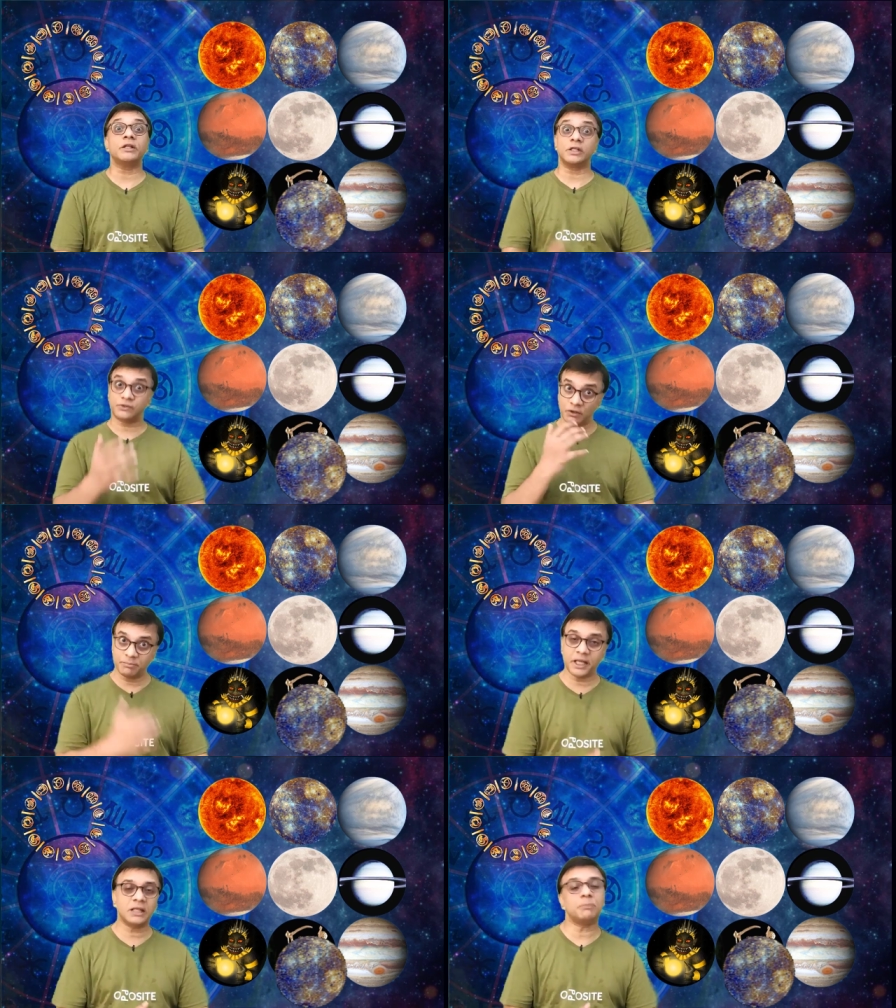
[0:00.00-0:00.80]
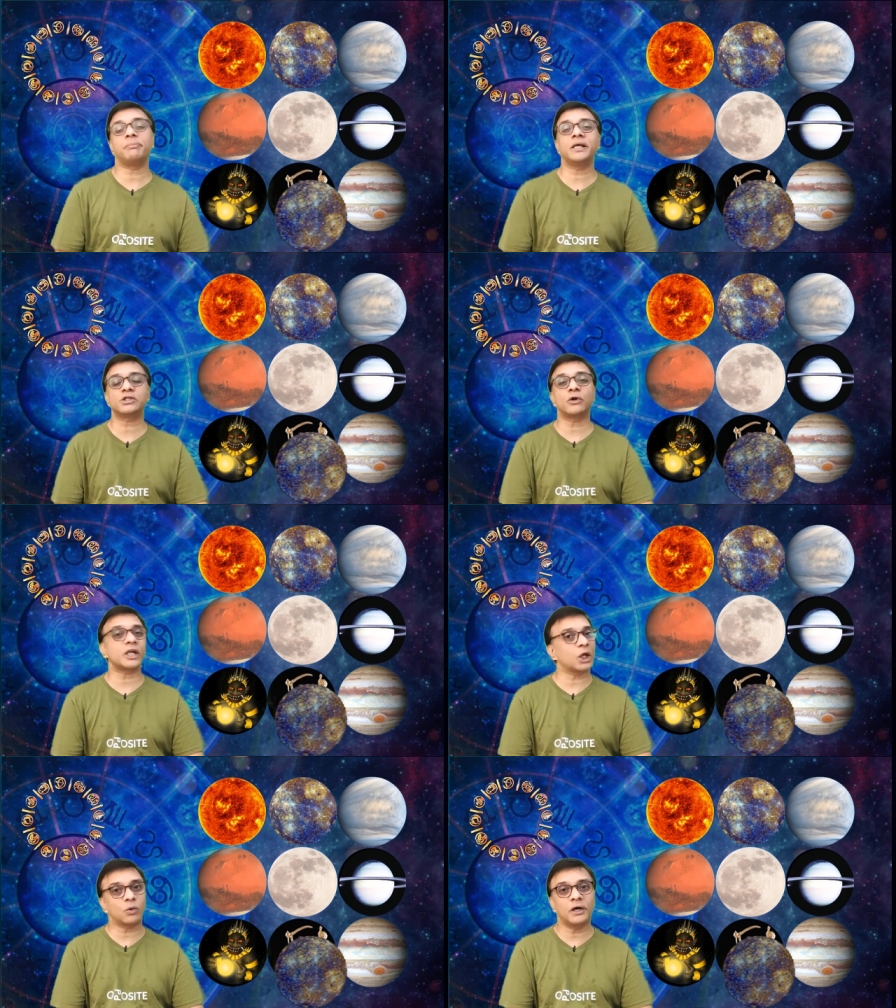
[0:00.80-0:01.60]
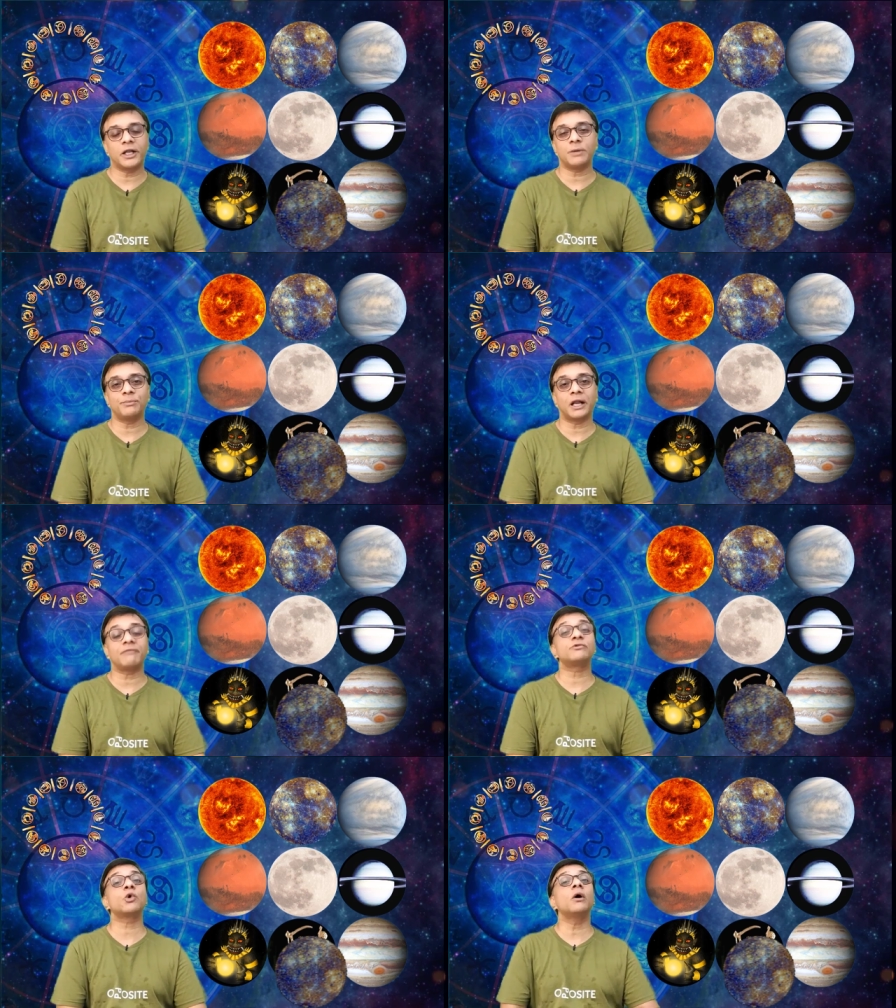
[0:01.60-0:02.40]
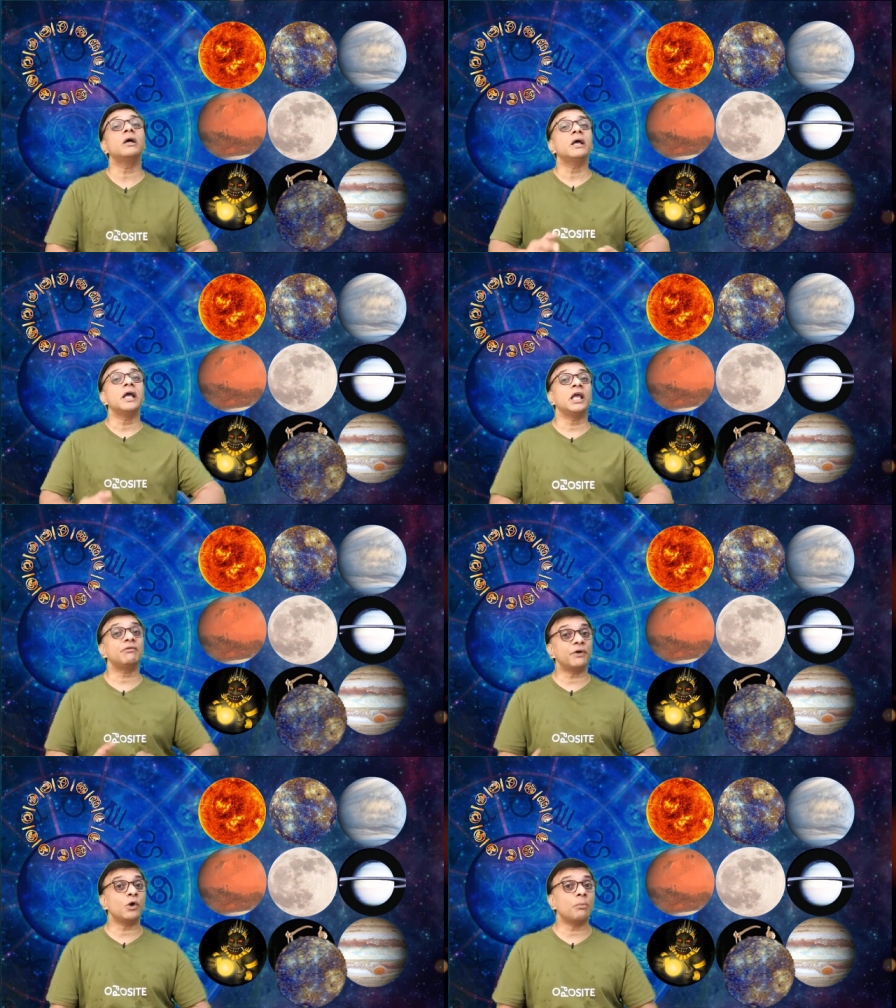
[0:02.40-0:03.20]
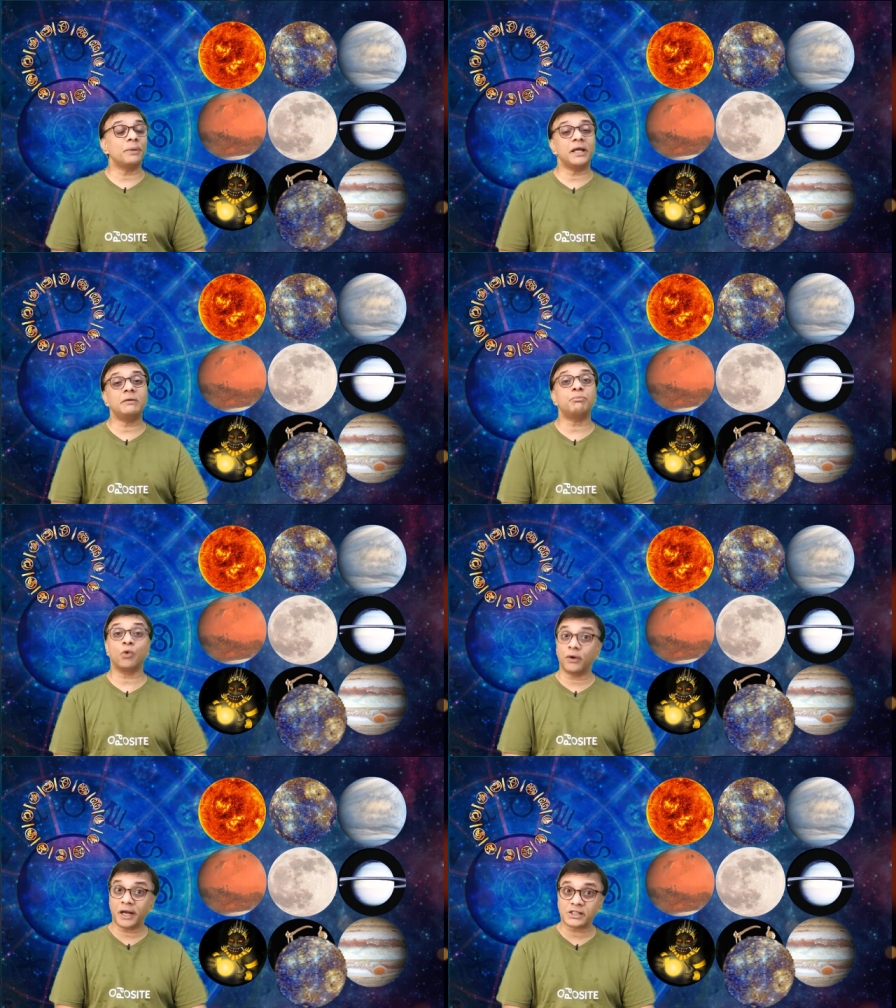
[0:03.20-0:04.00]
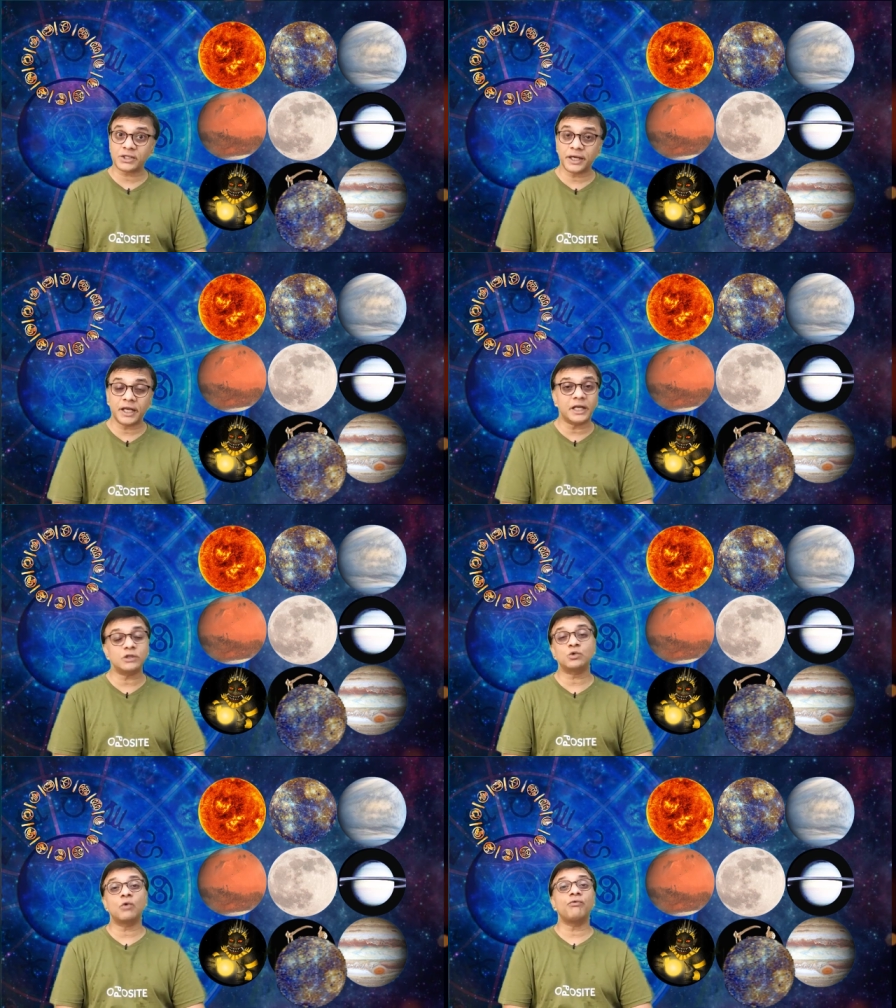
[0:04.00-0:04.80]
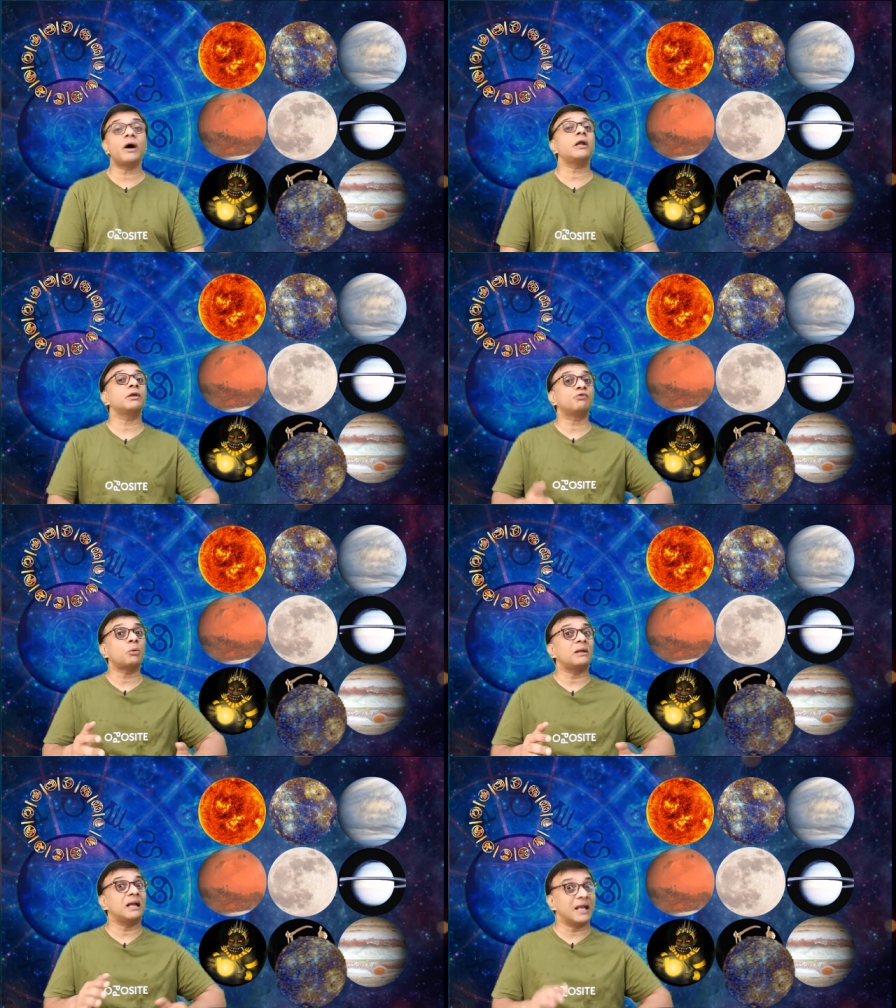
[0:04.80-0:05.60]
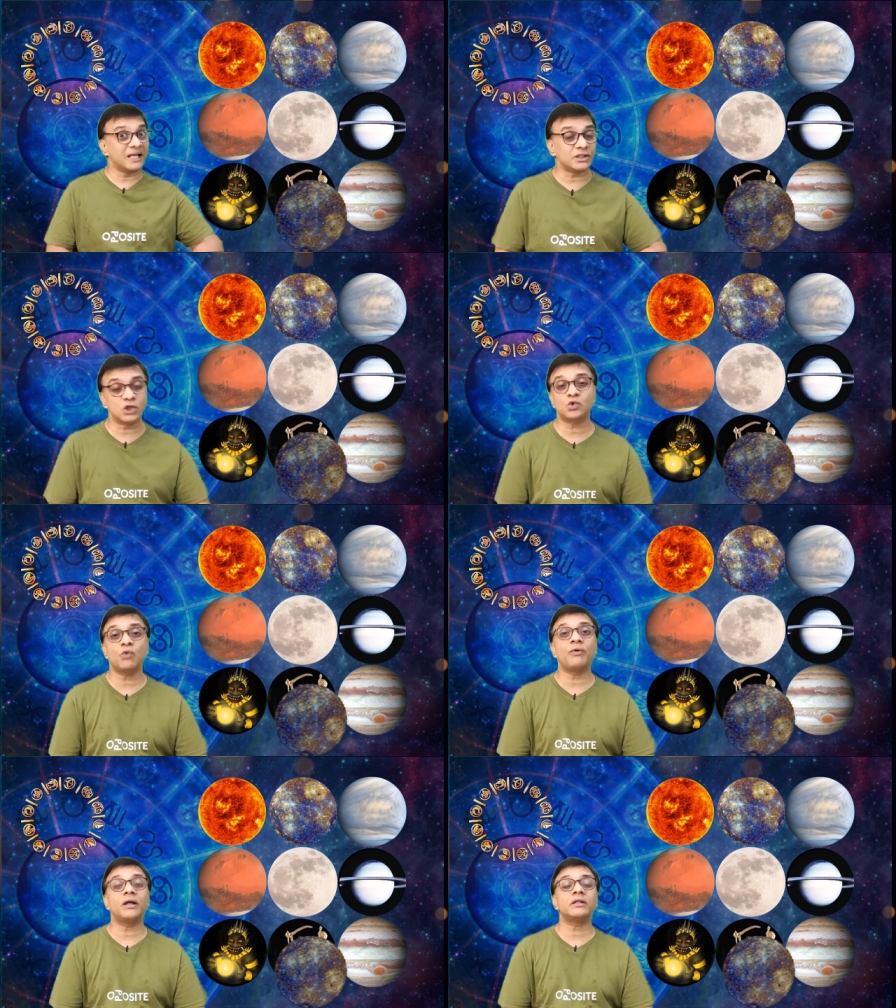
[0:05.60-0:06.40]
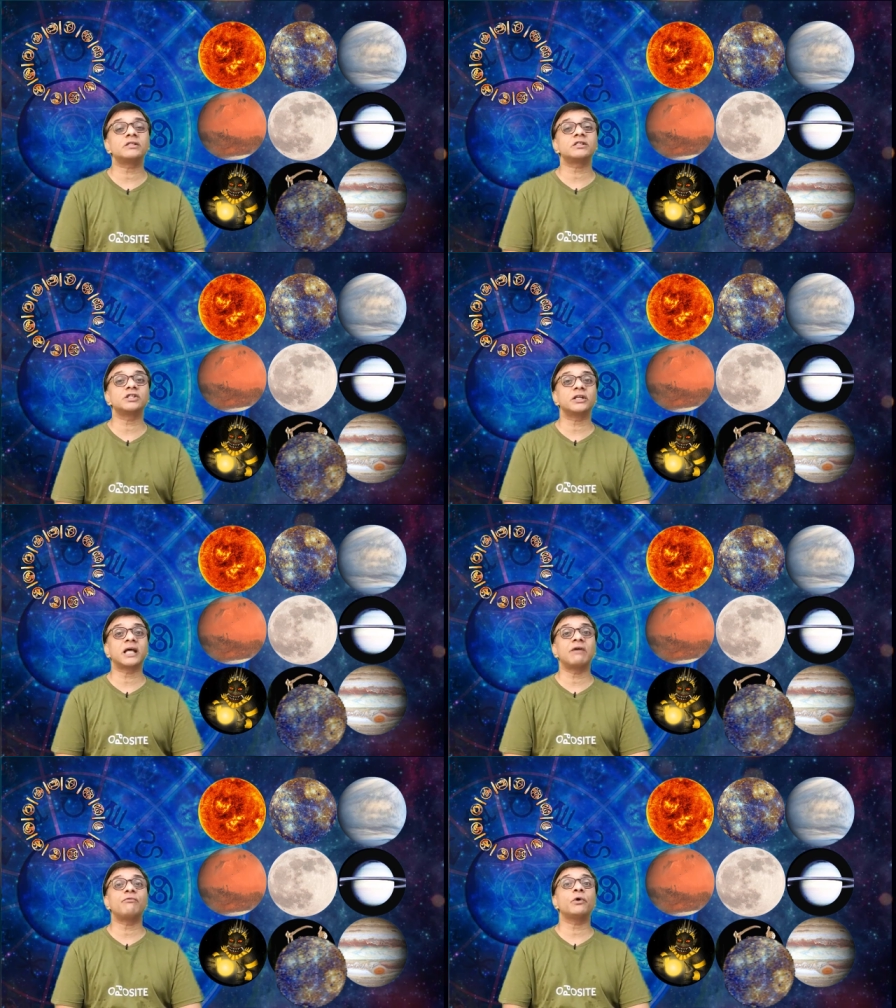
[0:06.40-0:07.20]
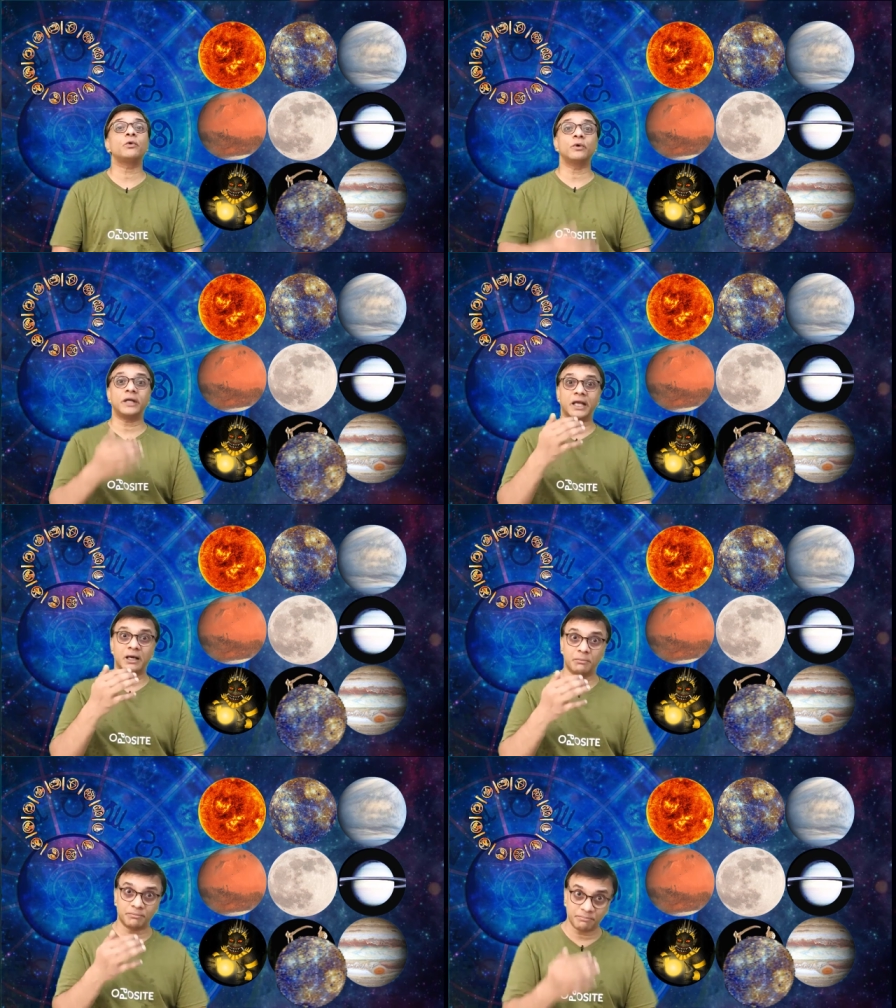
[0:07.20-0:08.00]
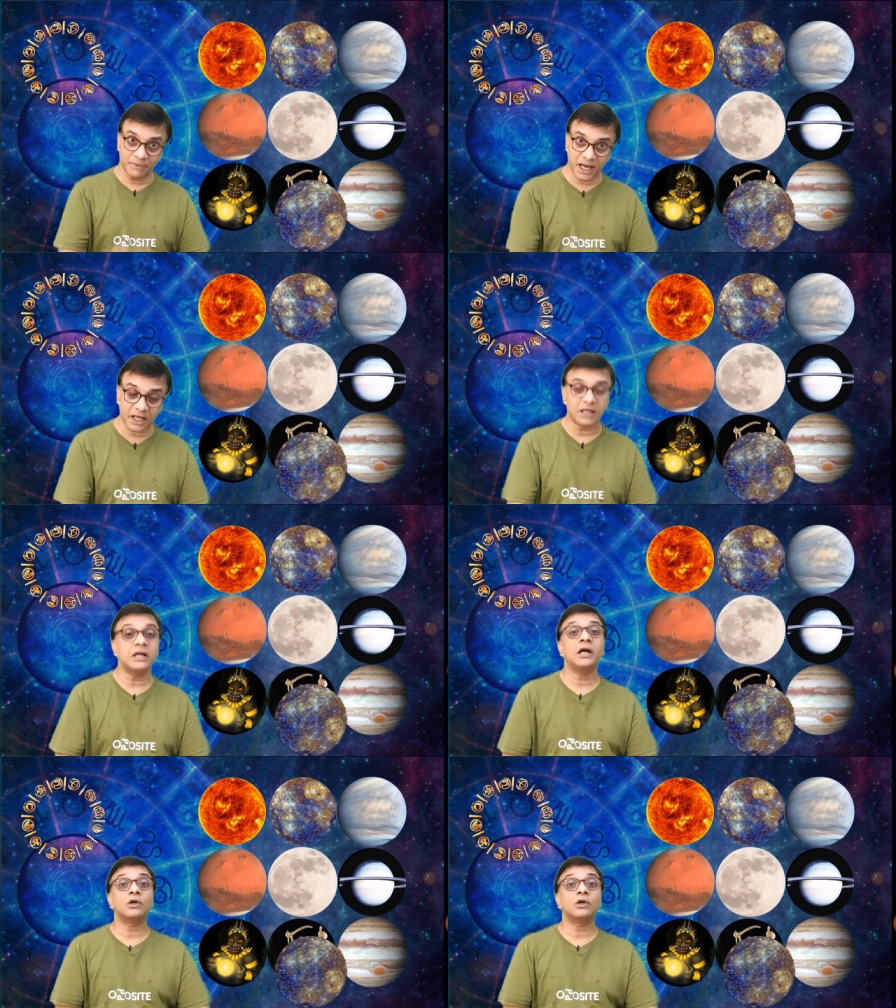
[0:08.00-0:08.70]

This will bring the peace or tranquility in my life. So, if you have been procrastinating so far, if you have been lazy so far, this is the time for you to take a break,